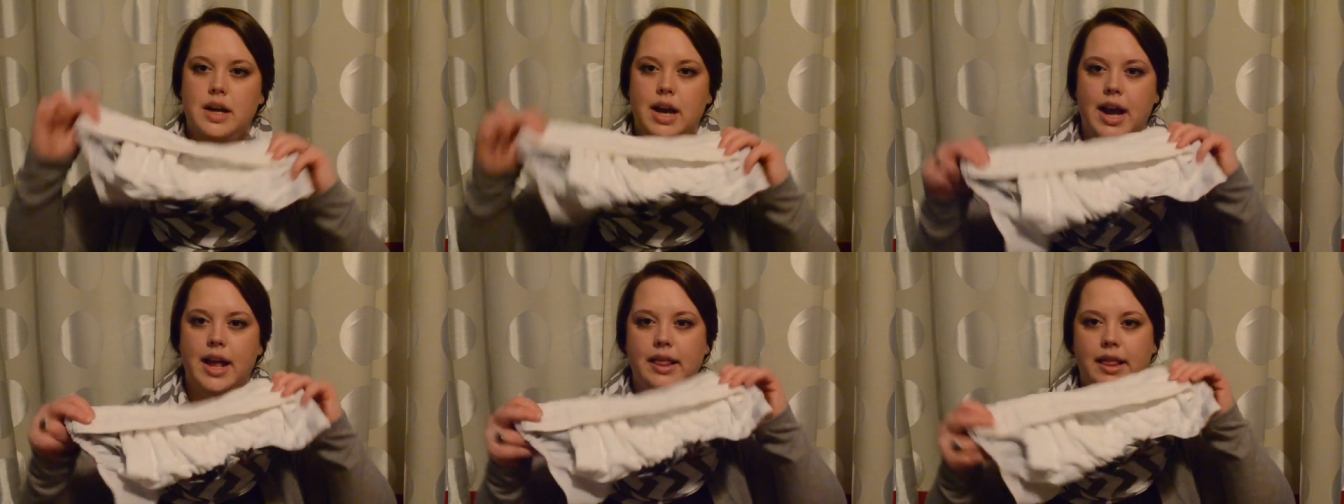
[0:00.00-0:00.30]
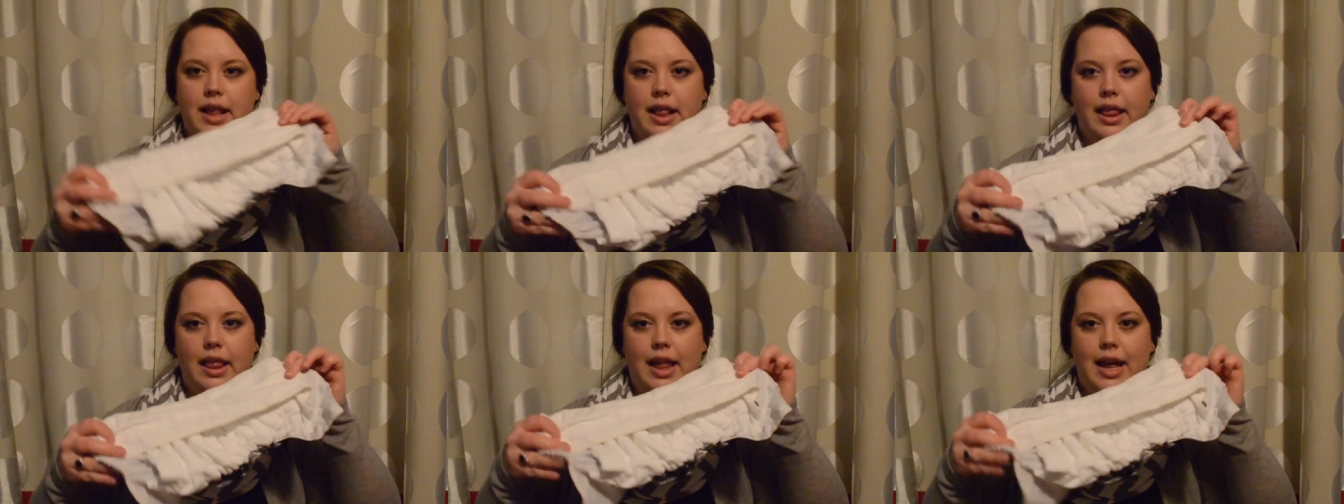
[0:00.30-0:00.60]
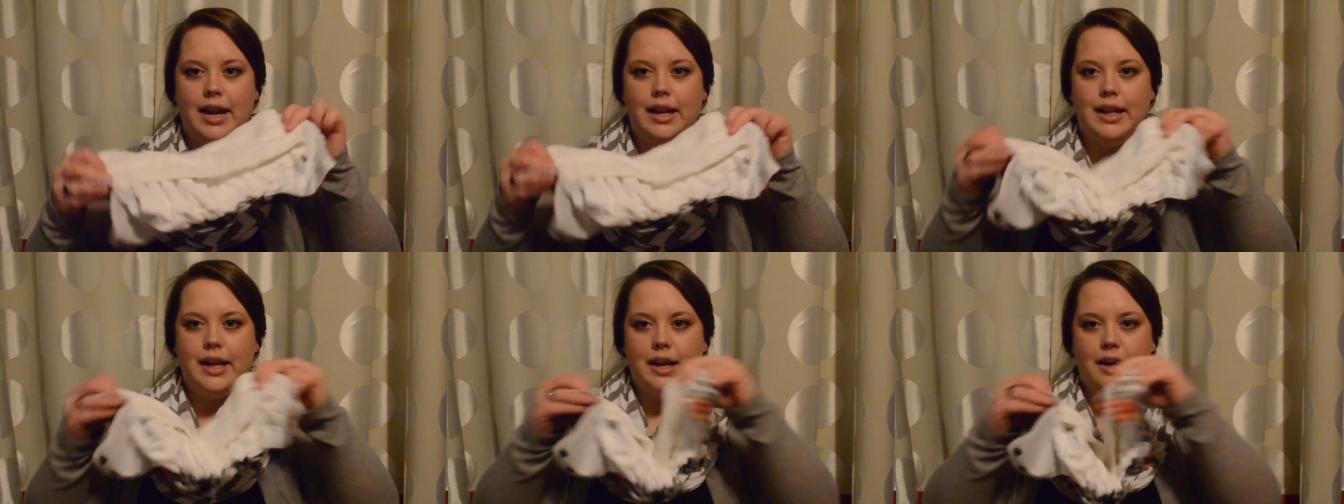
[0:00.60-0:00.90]
and
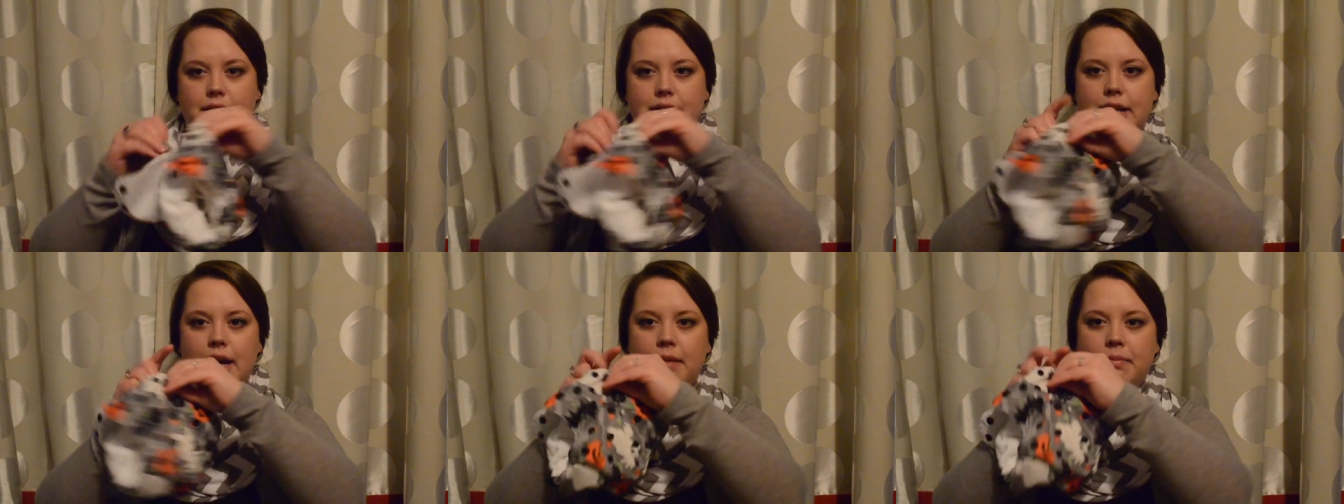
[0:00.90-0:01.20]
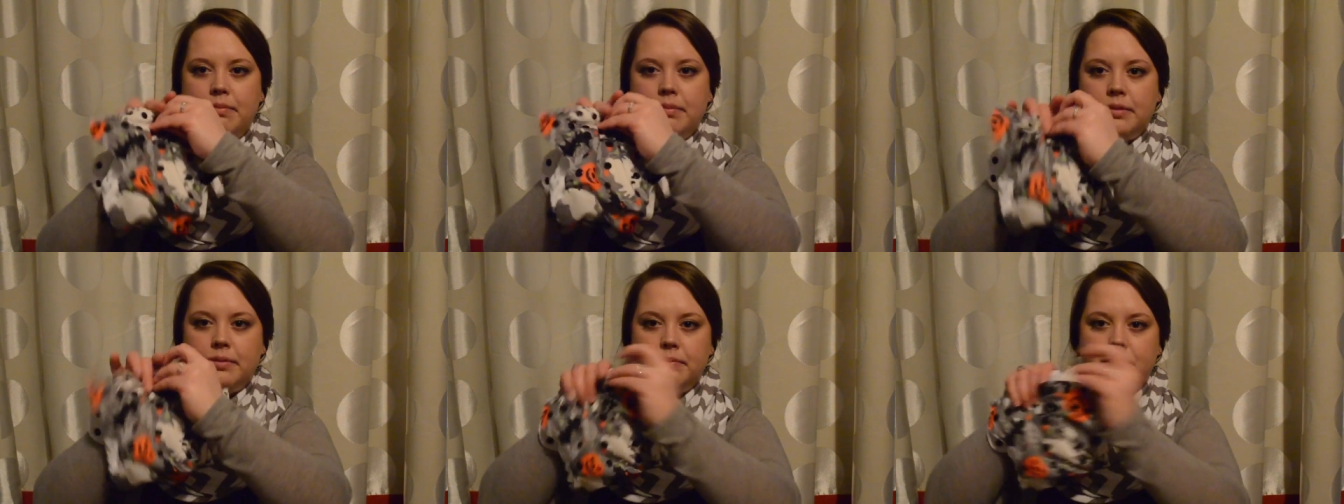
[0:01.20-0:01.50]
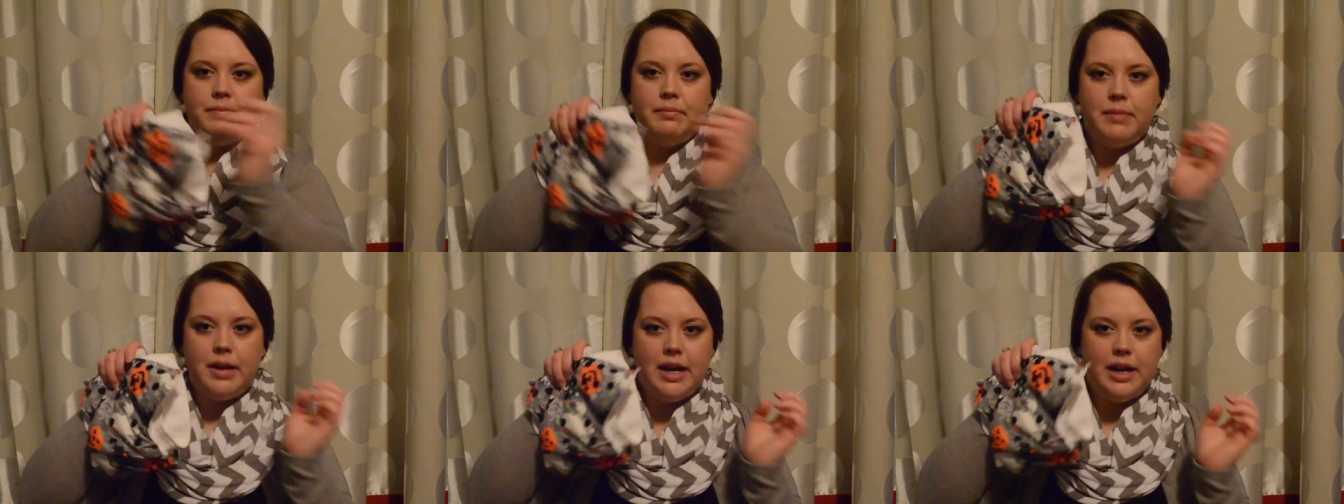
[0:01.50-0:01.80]
let it lay on top.
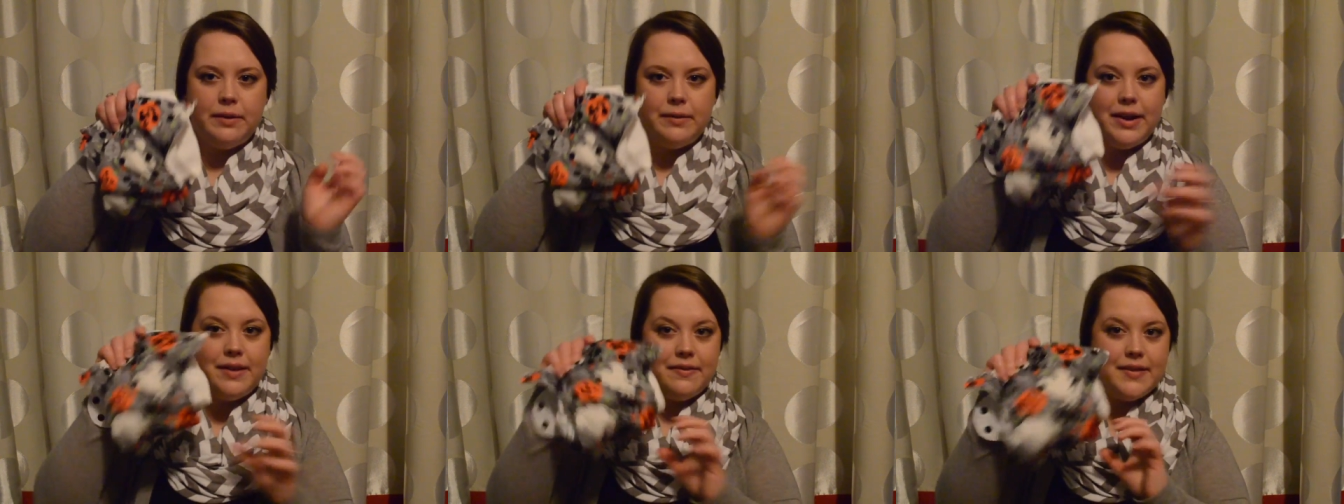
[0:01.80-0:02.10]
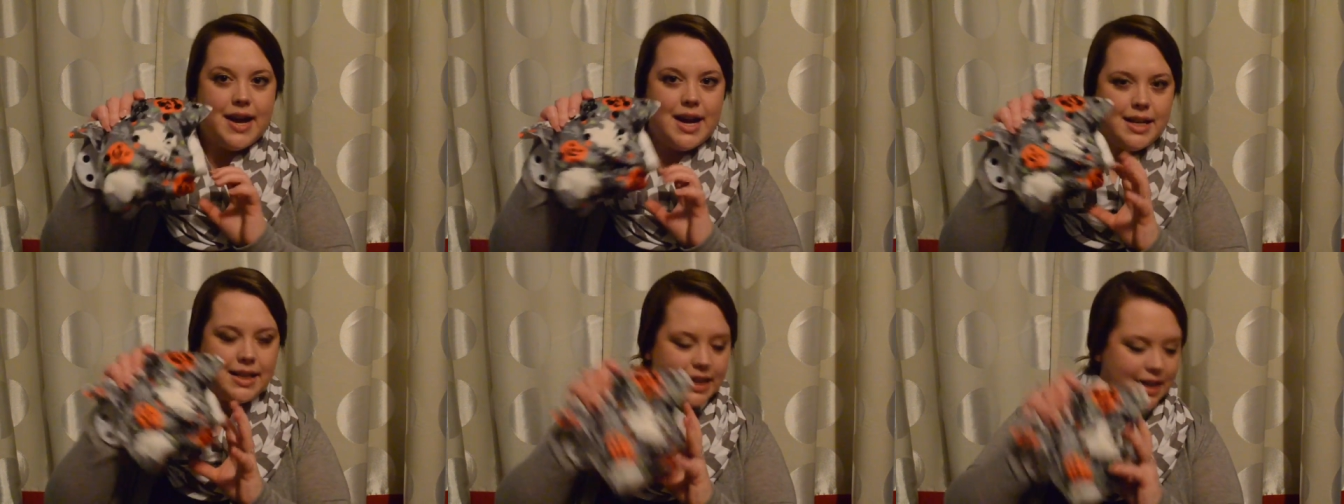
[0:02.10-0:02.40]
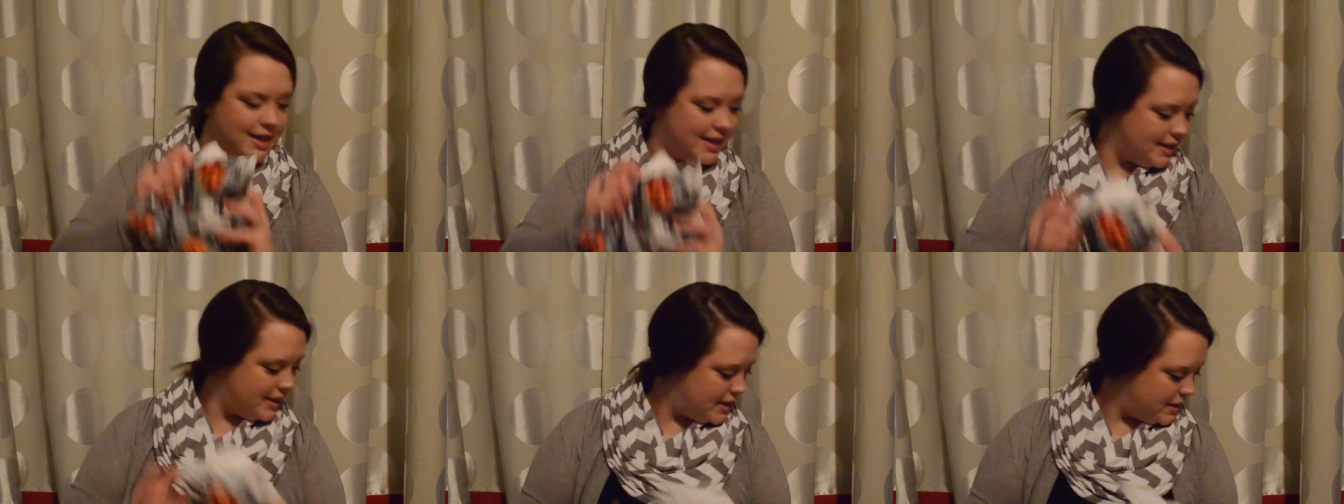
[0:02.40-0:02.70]
But anyway, that
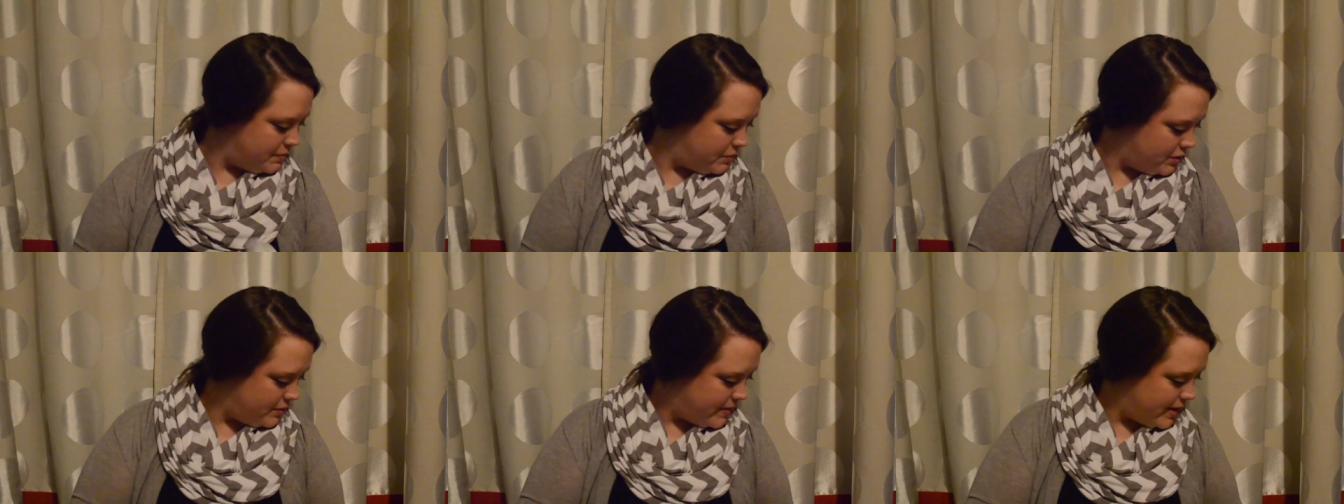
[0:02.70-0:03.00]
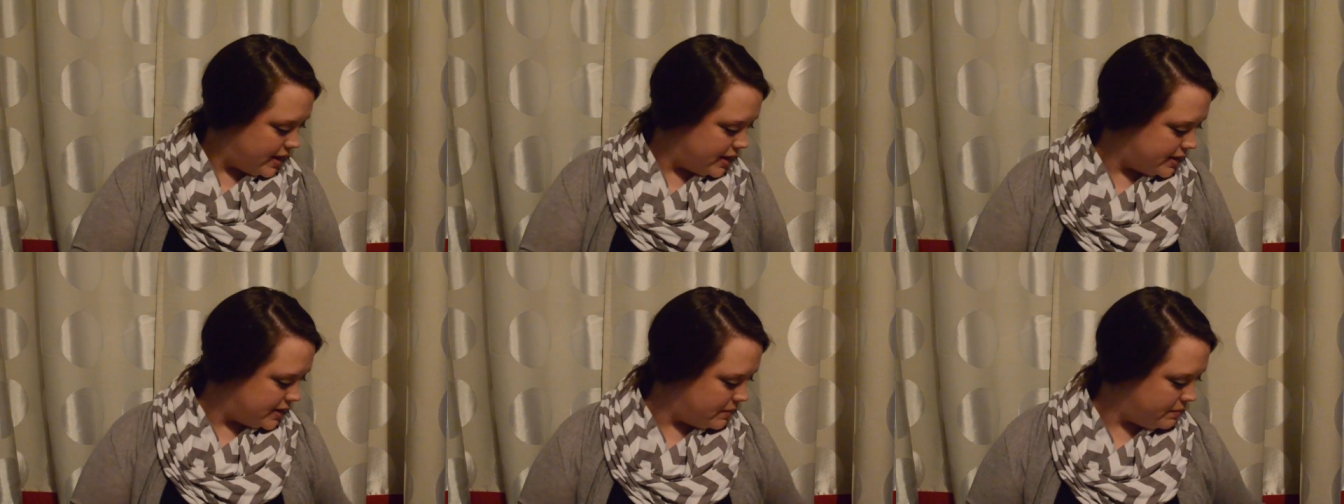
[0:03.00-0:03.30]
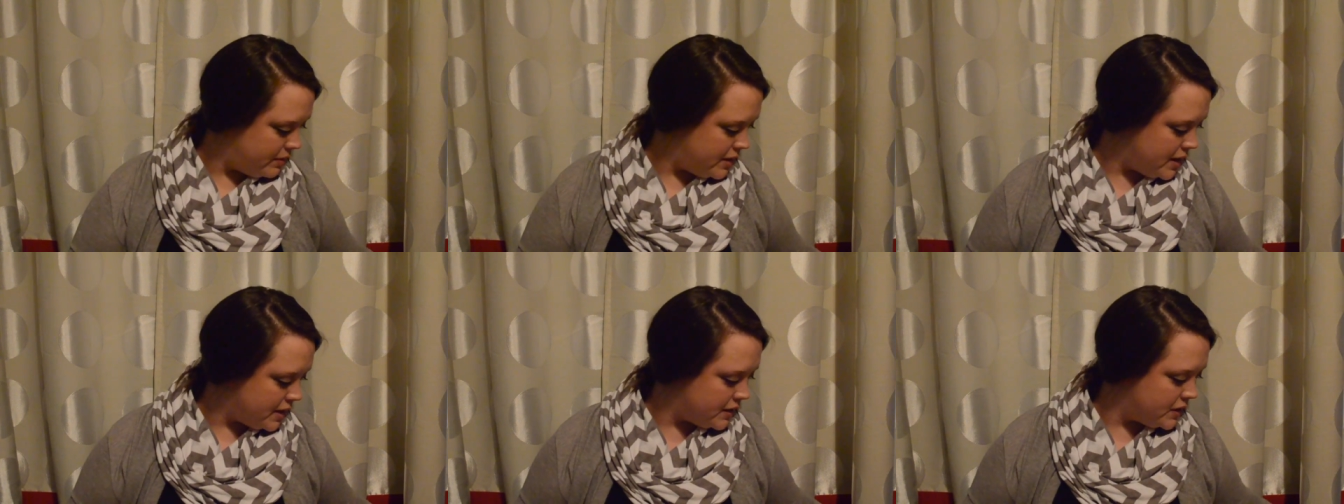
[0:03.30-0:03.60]
is the Blueberry
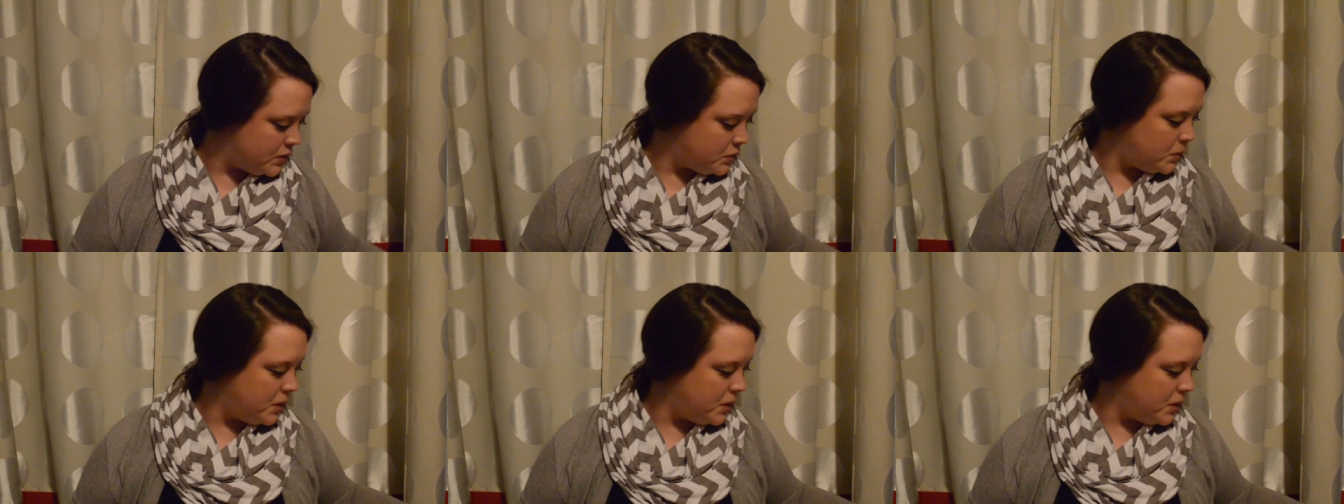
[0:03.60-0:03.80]
Simplex.